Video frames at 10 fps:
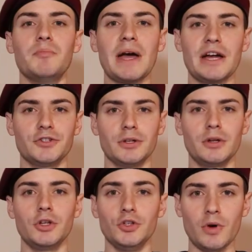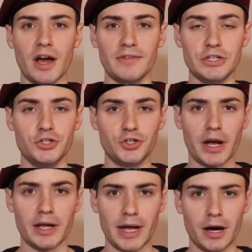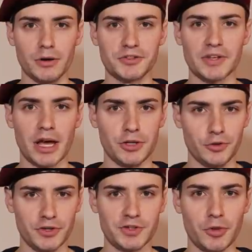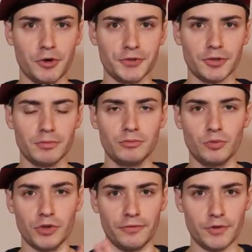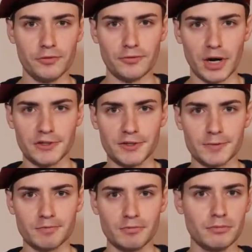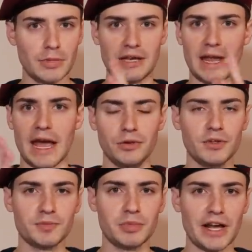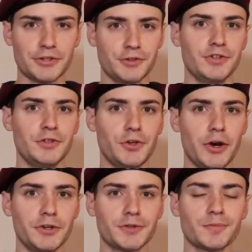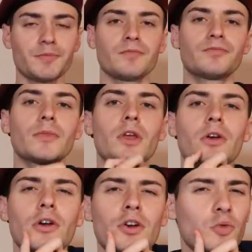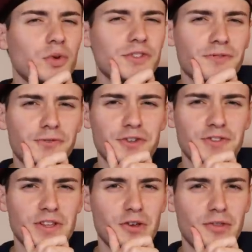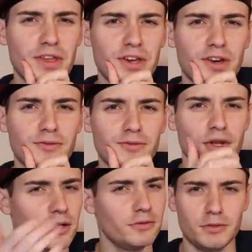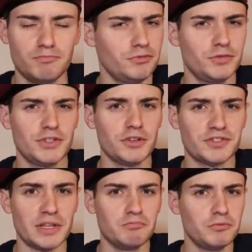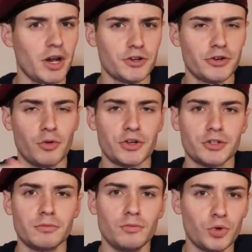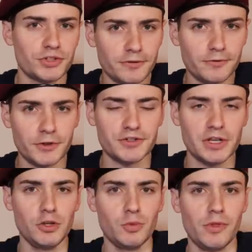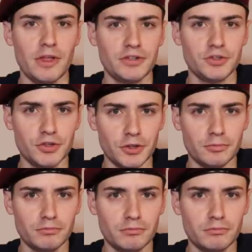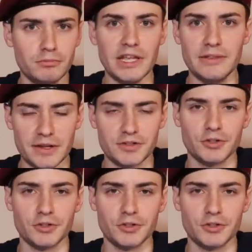Imagine you have a giant house at your disposal with a few friends and endless blasters and darts. What's the first thing you think of? No, seriously, not a trick question. What's the first thing you would think to do in that